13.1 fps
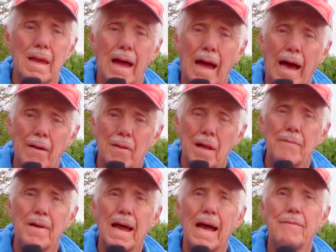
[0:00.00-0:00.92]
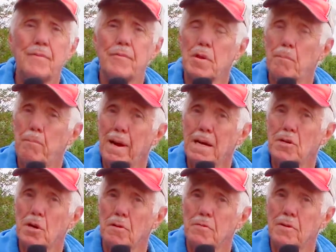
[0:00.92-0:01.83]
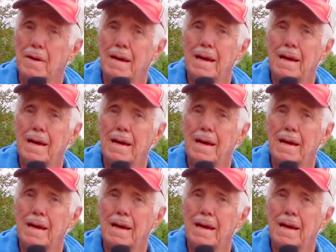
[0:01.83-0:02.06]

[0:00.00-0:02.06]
I'd love to have some pictures.